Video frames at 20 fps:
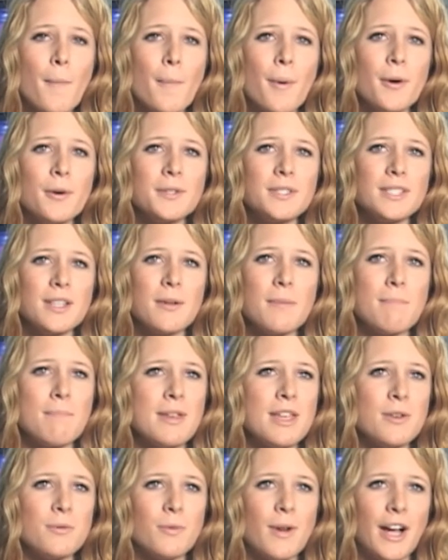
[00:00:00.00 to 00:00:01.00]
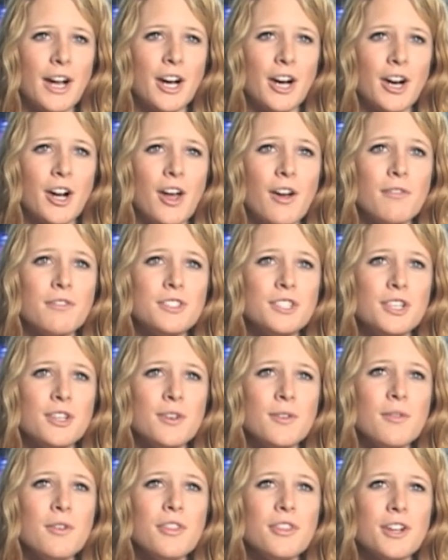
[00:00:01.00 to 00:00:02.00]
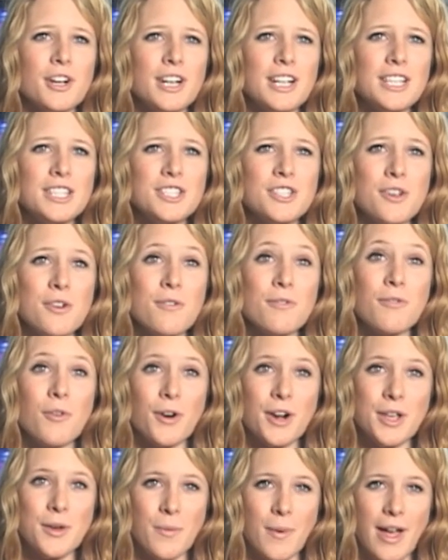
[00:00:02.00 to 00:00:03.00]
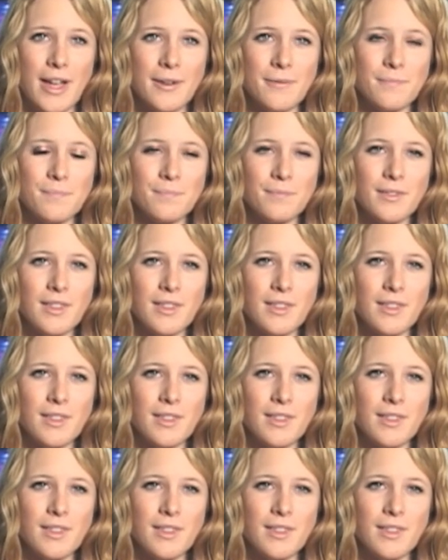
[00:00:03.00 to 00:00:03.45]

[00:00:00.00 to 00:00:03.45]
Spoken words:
posted a meet record of 2:32.41.